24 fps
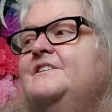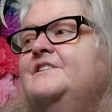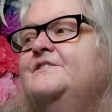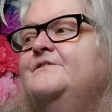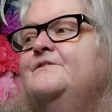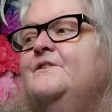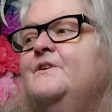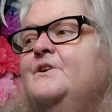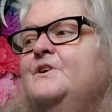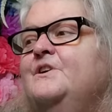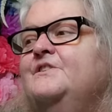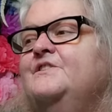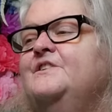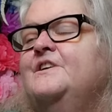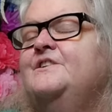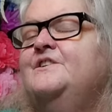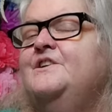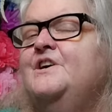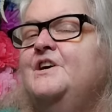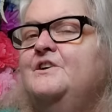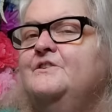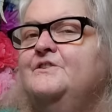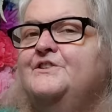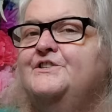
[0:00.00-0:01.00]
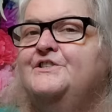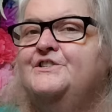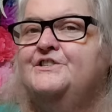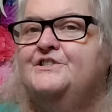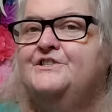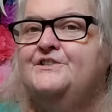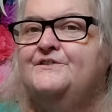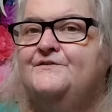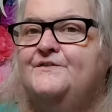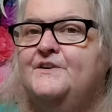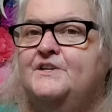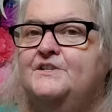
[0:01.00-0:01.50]
As far as I know, this is
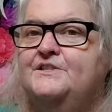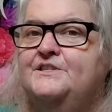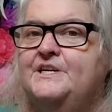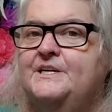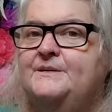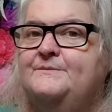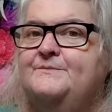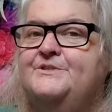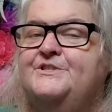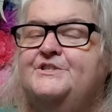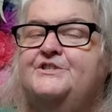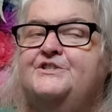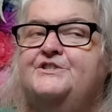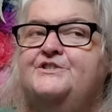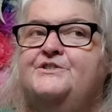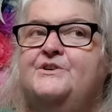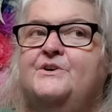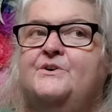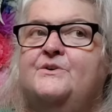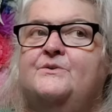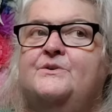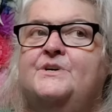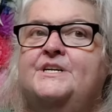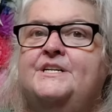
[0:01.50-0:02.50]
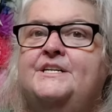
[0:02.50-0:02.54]
the first time she stole